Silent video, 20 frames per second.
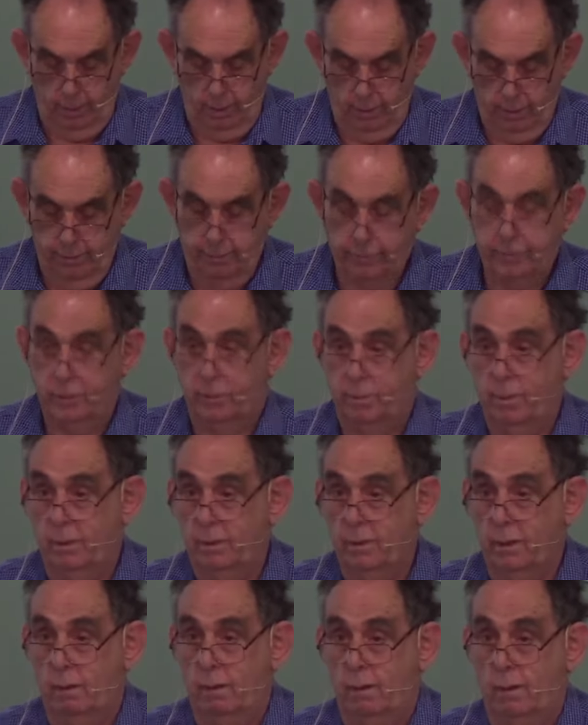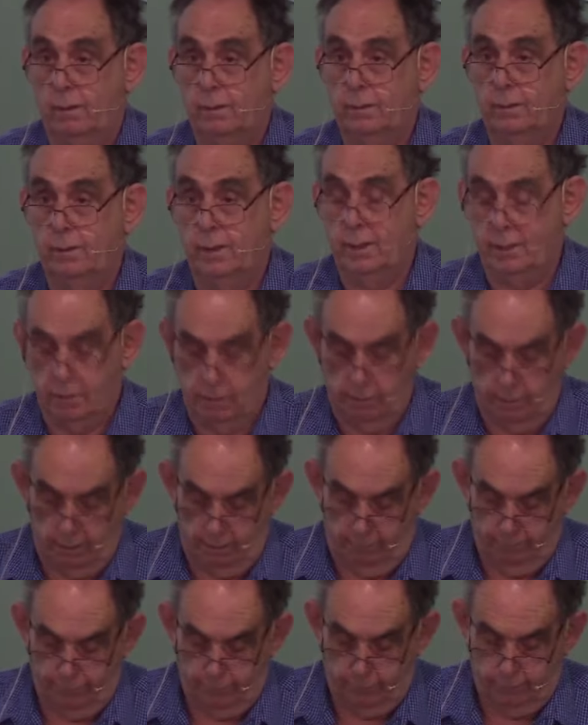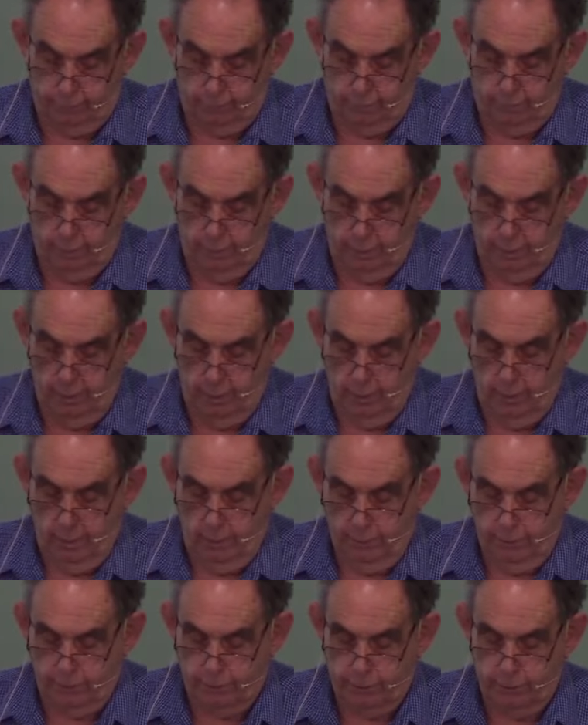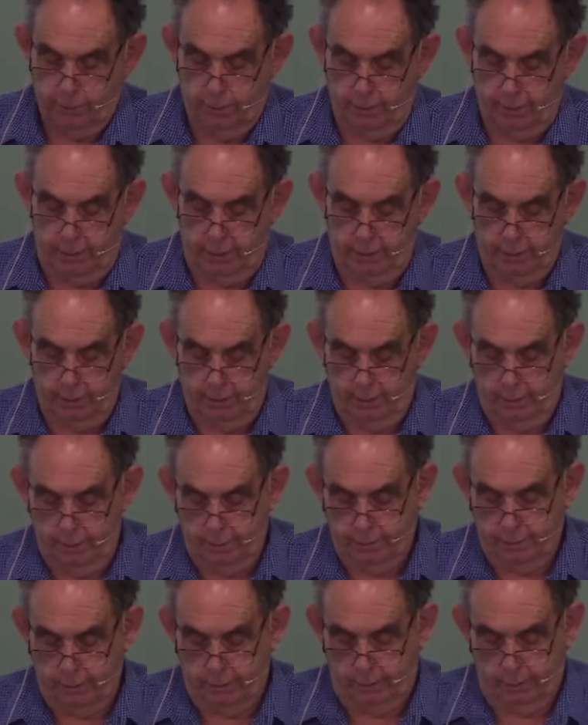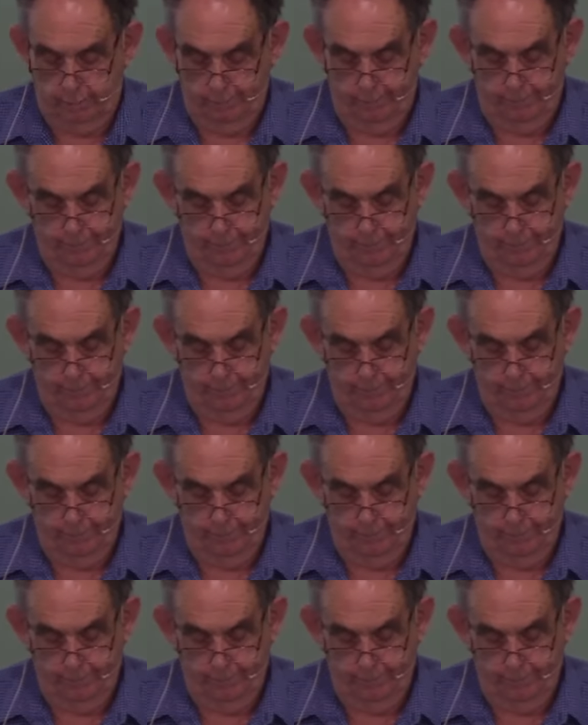This is what God is looking for. This is what He delights in.